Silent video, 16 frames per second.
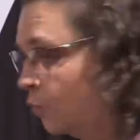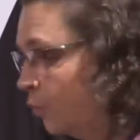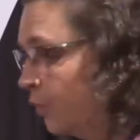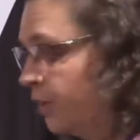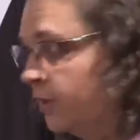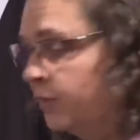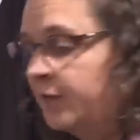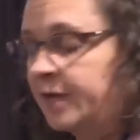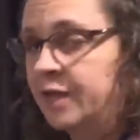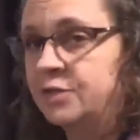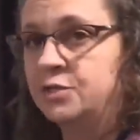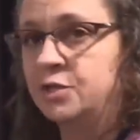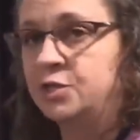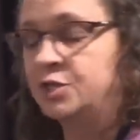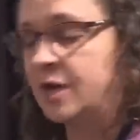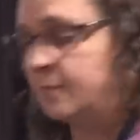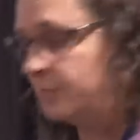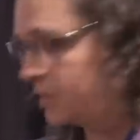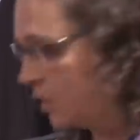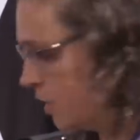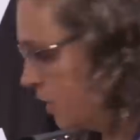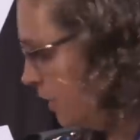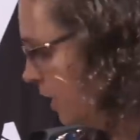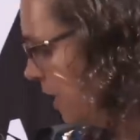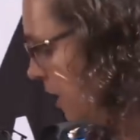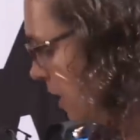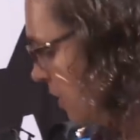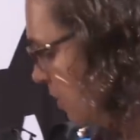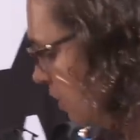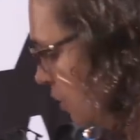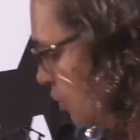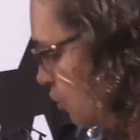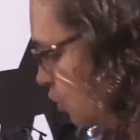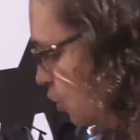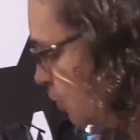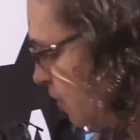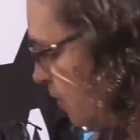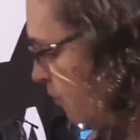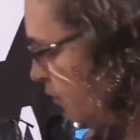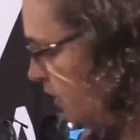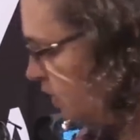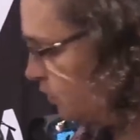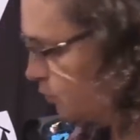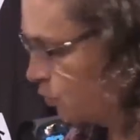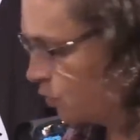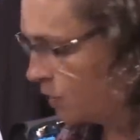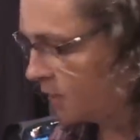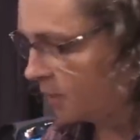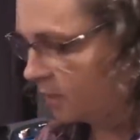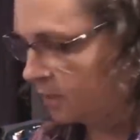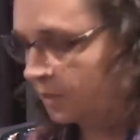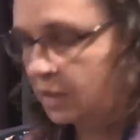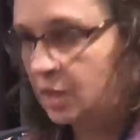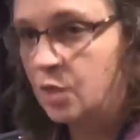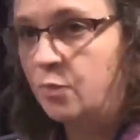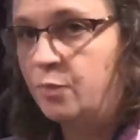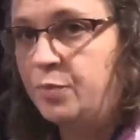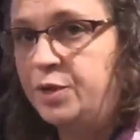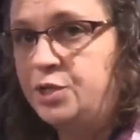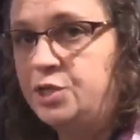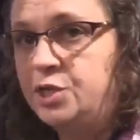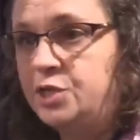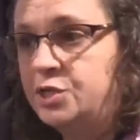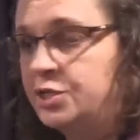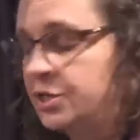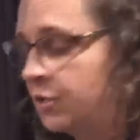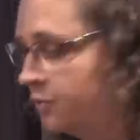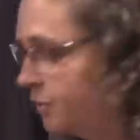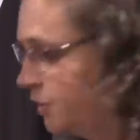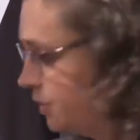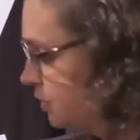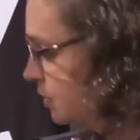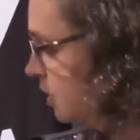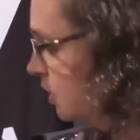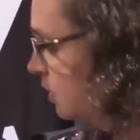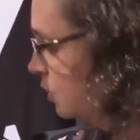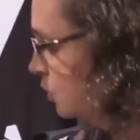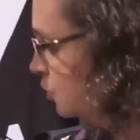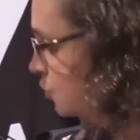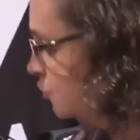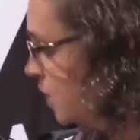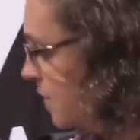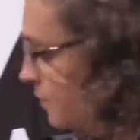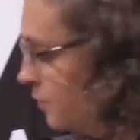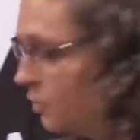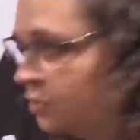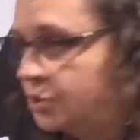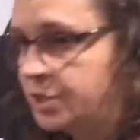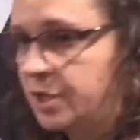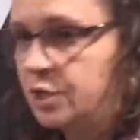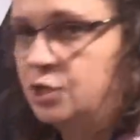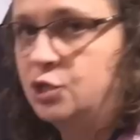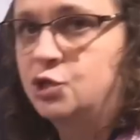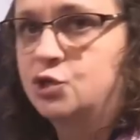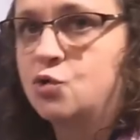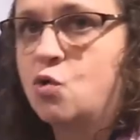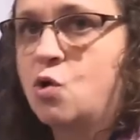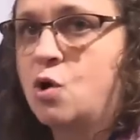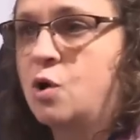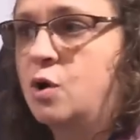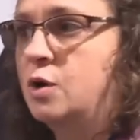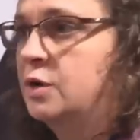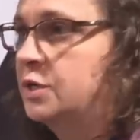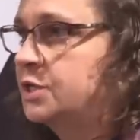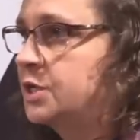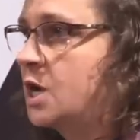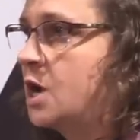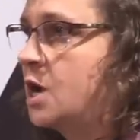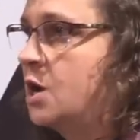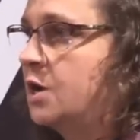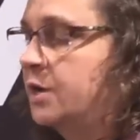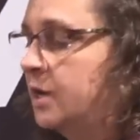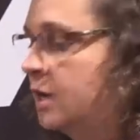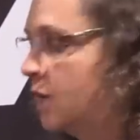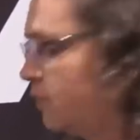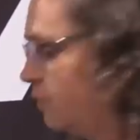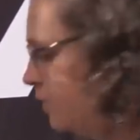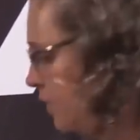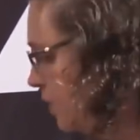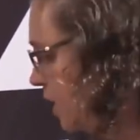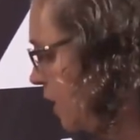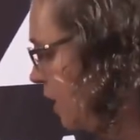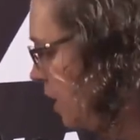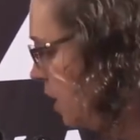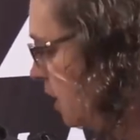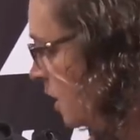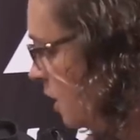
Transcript: The reel that gets the job done, super price point, BG series, stripers, inshore, tog, everything.